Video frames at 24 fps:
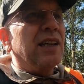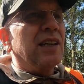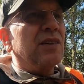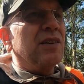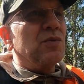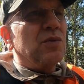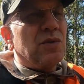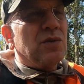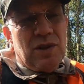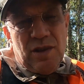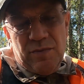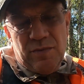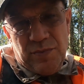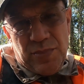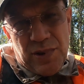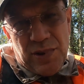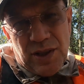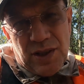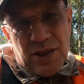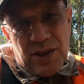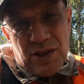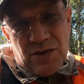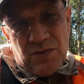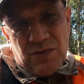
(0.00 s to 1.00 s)
And one of the
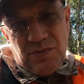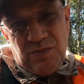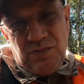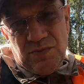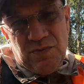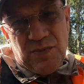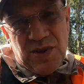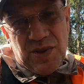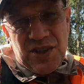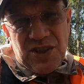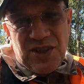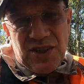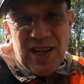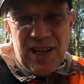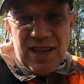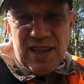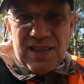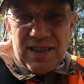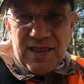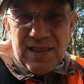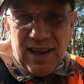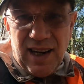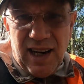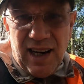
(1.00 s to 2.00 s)
biggest
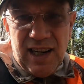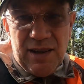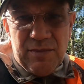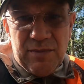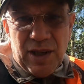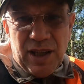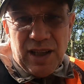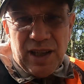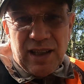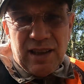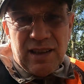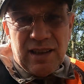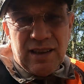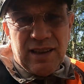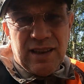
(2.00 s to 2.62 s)
mistakes that I make,